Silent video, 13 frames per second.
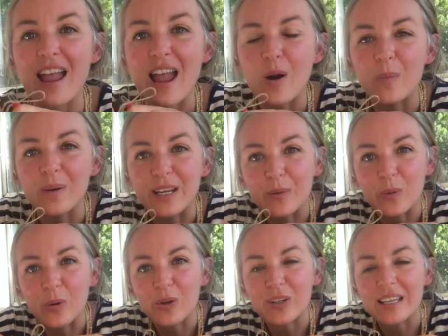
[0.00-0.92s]
How many
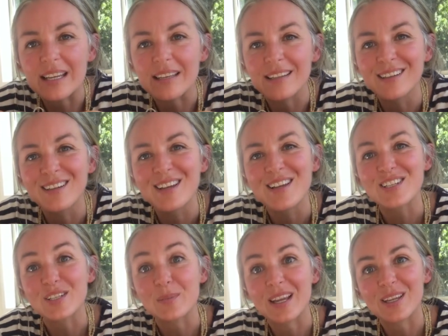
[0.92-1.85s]
will you need
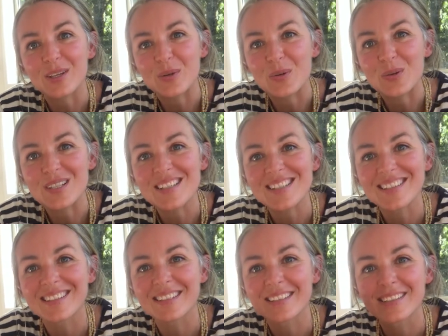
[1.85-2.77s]
to make yours?
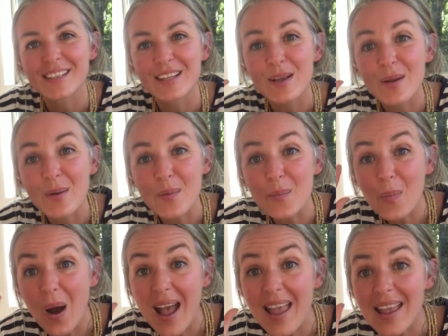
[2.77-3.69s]

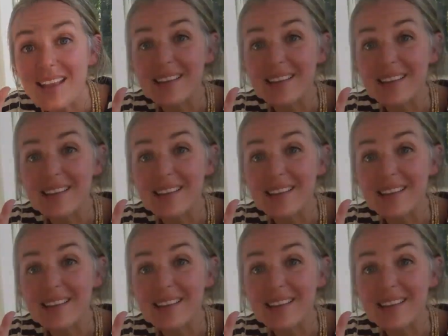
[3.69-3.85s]
Bye.